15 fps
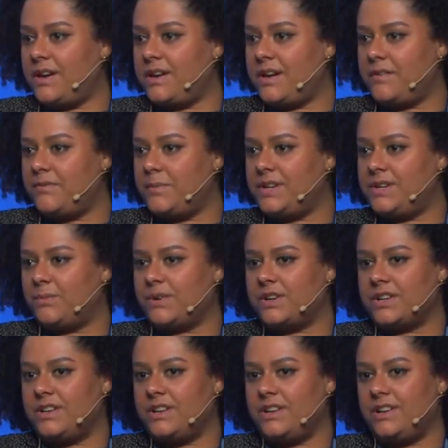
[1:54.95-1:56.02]
I have been
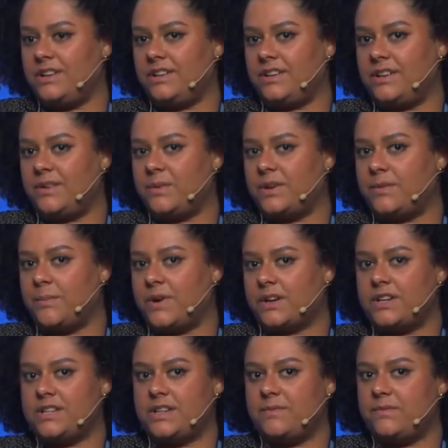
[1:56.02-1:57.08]
working with
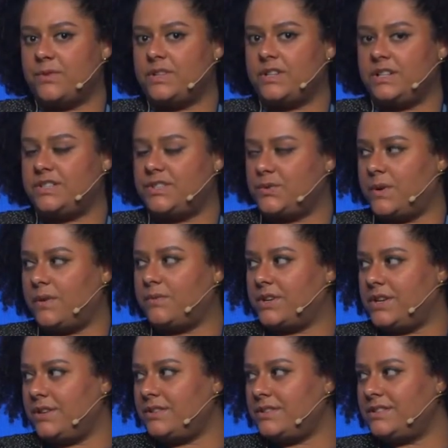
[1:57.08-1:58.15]
marketing for the last 12
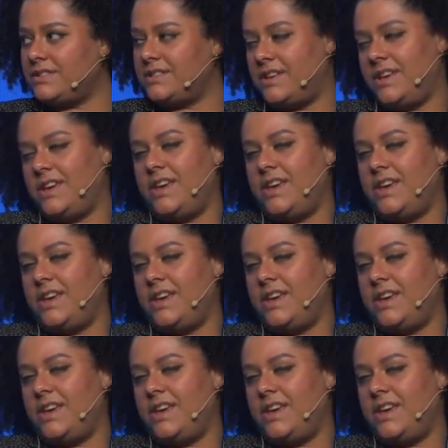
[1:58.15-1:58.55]
years.